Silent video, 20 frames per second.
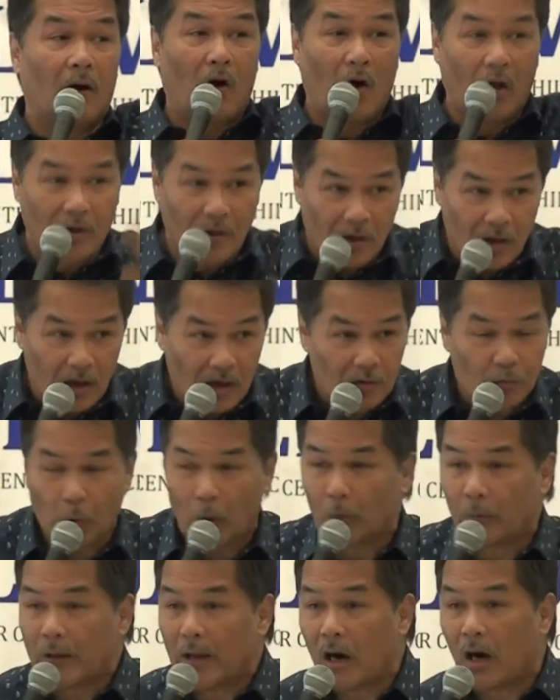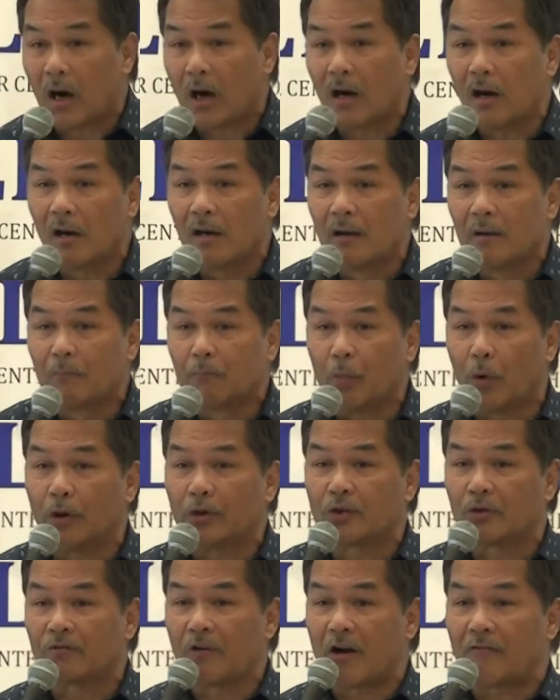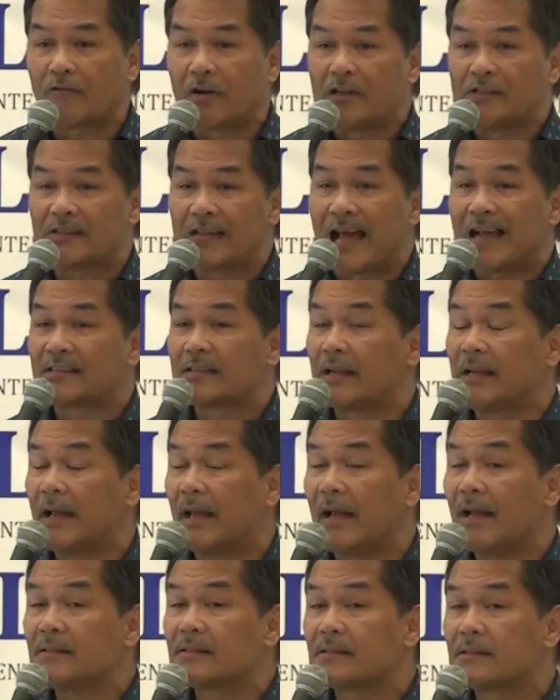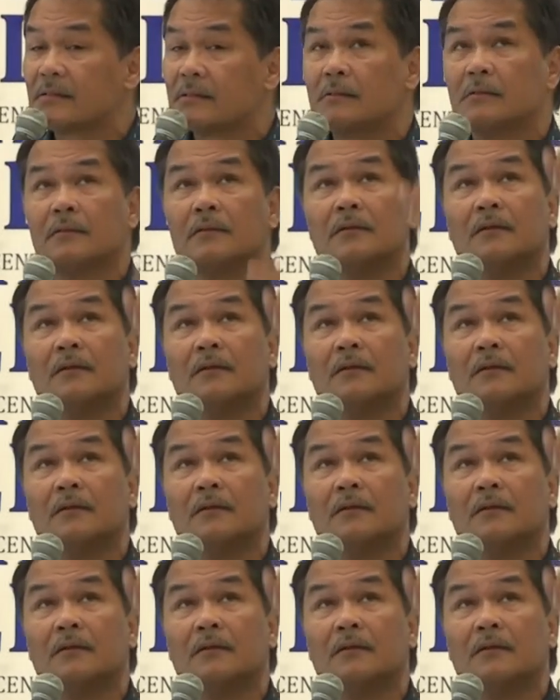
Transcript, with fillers: On earth where we are, point of reference, as it is